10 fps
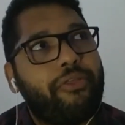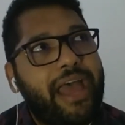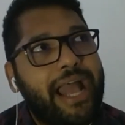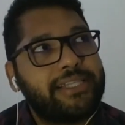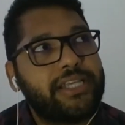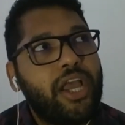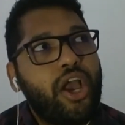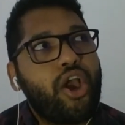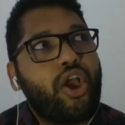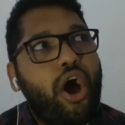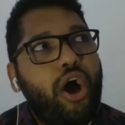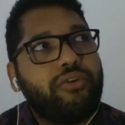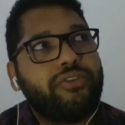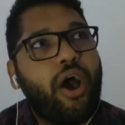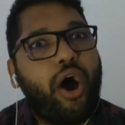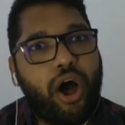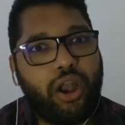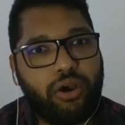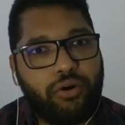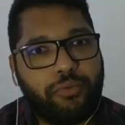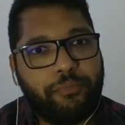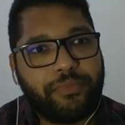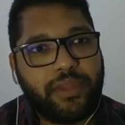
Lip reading: that called The Hollow.